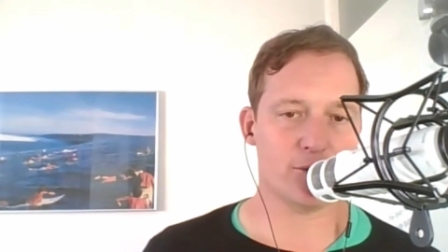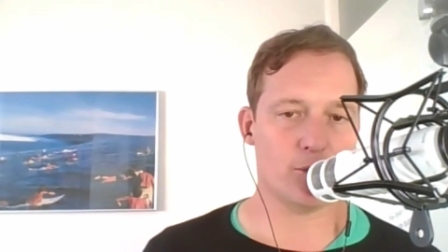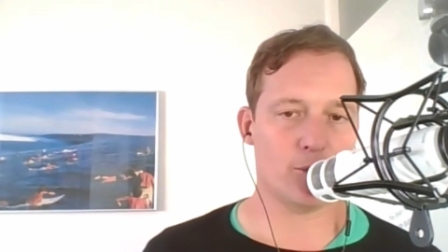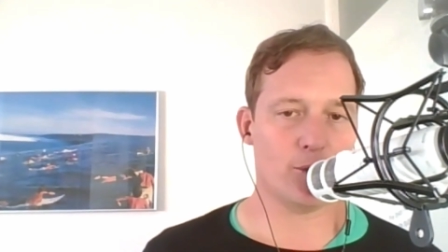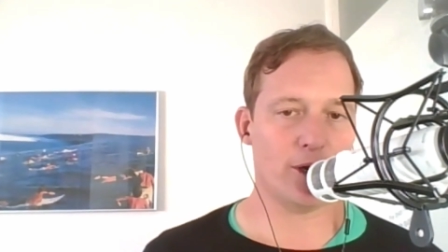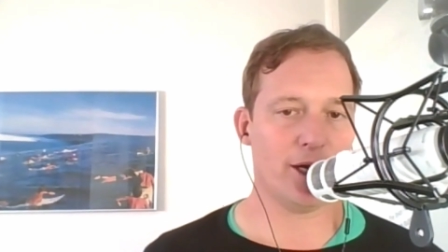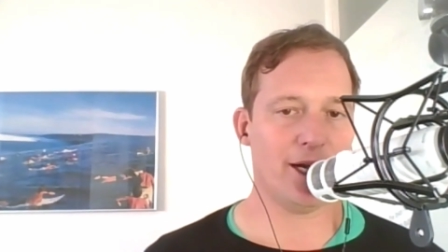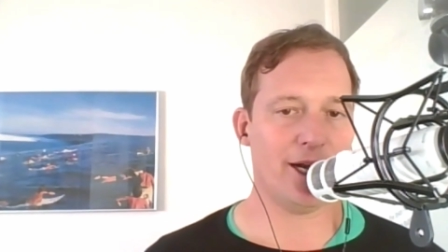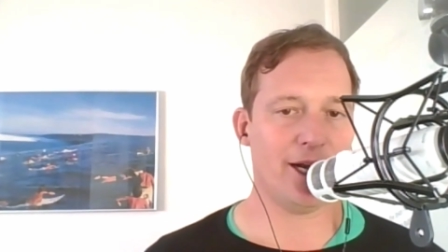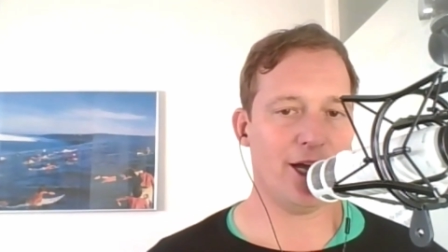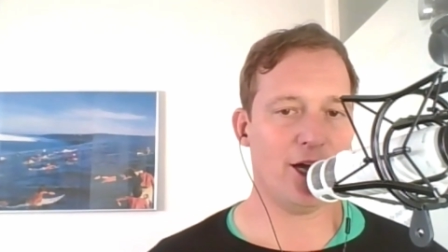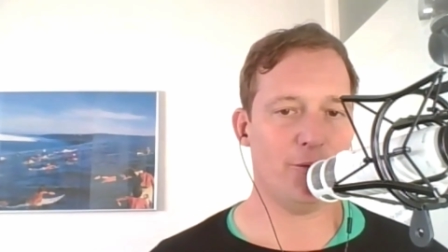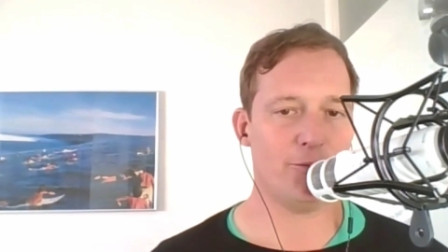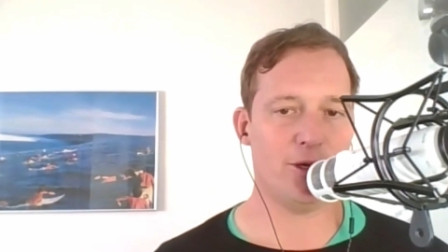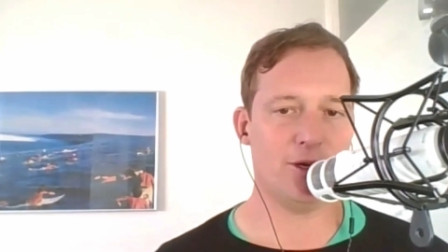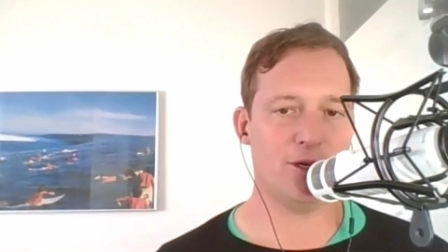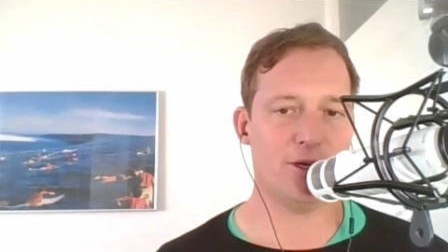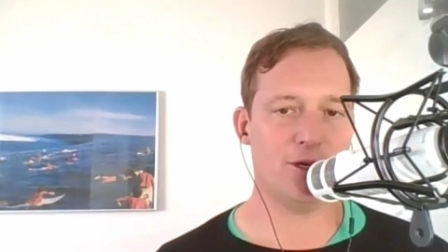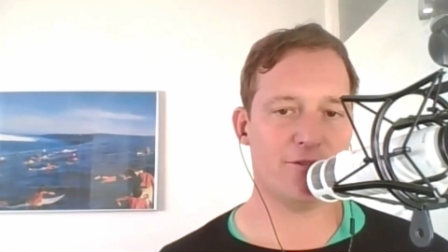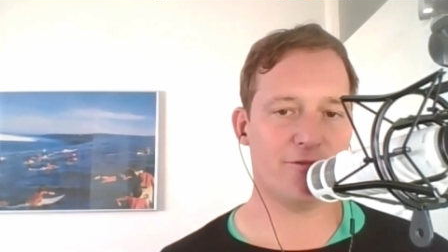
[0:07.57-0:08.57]
where we're going to help
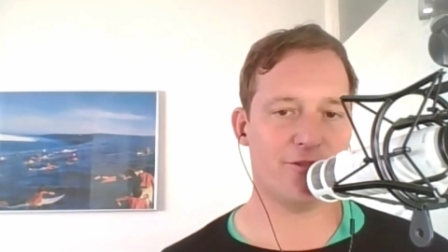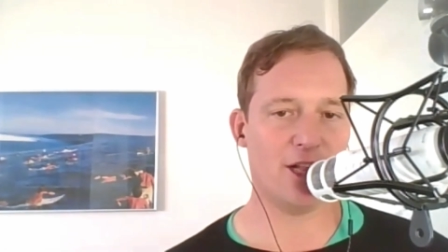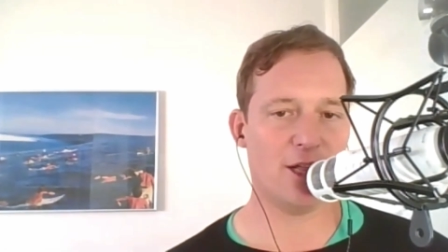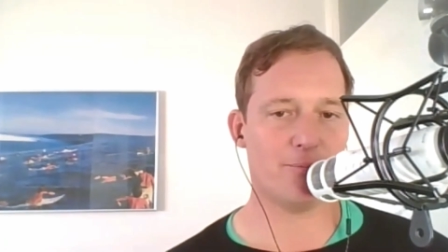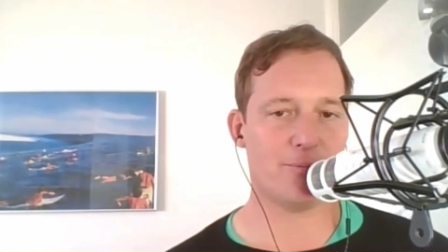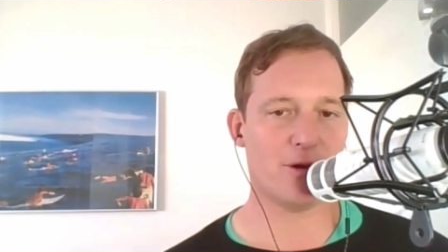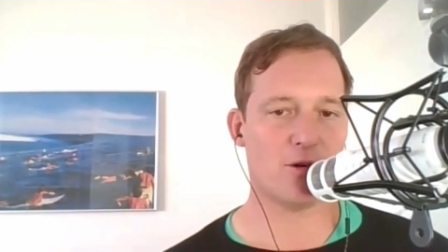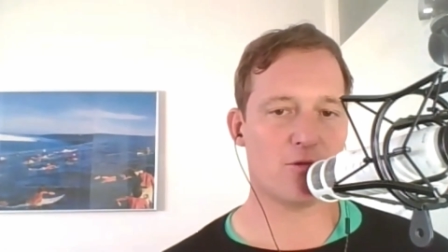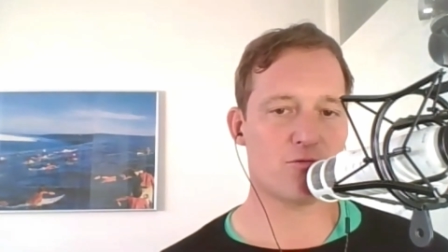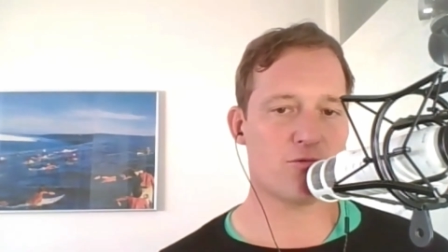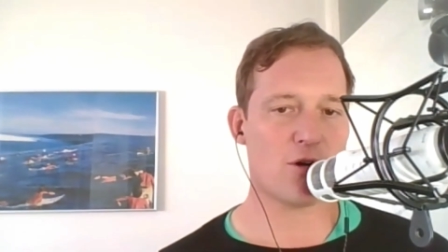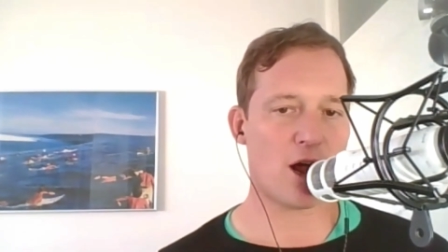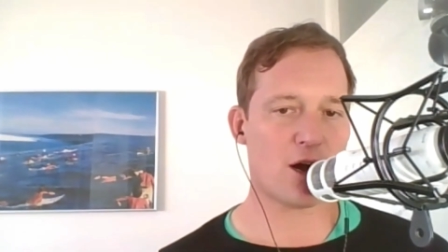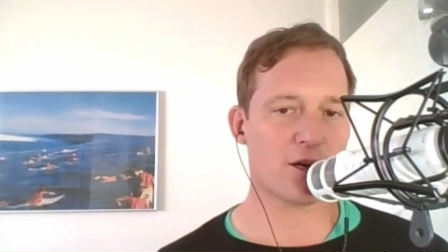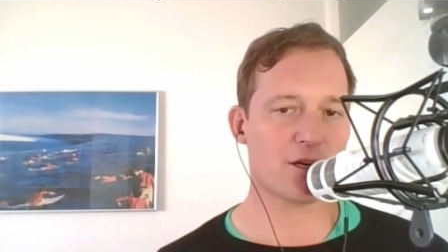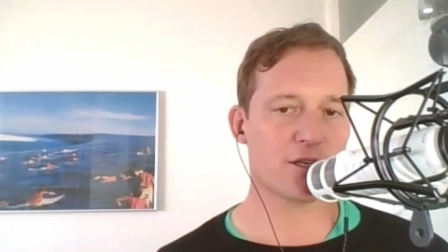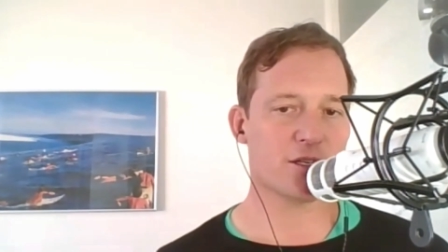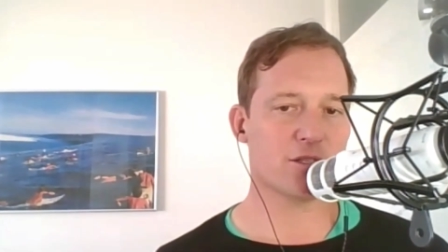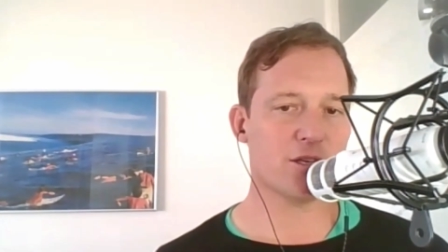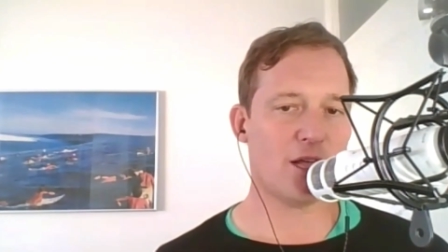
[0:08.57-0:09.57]
you develop a
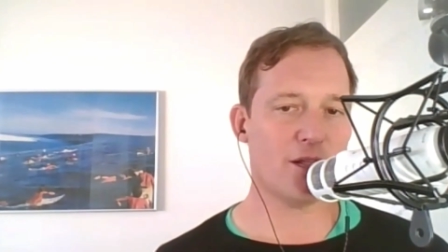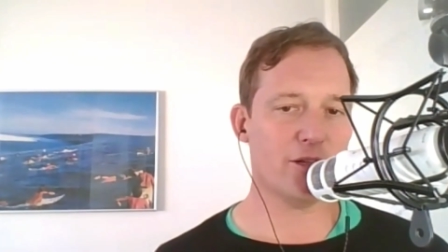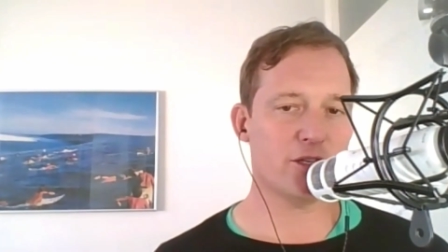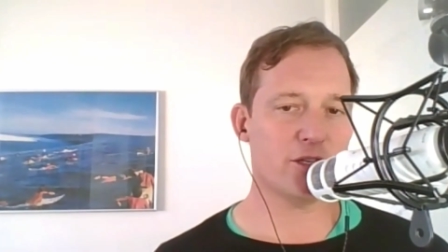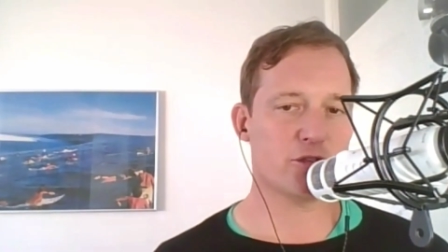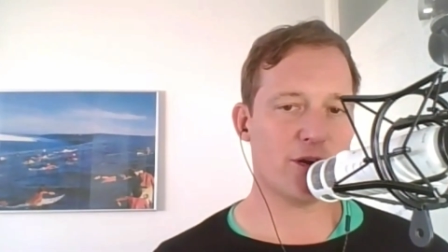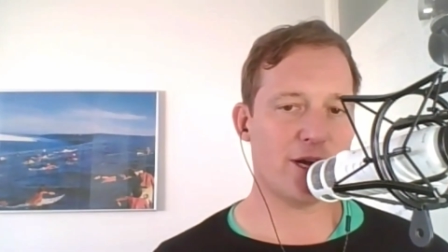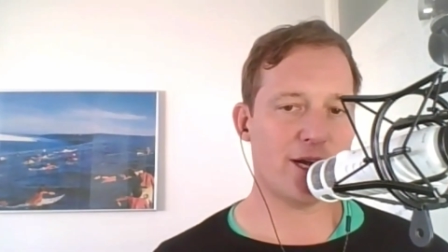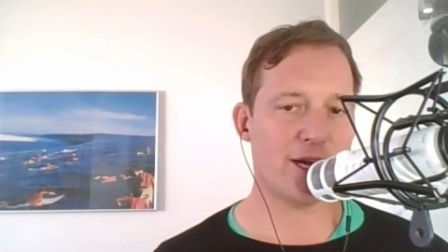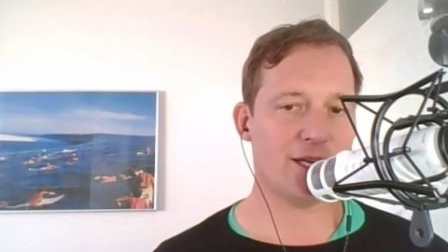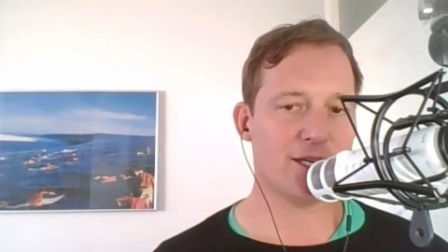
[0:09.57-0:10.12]
rock-solid trading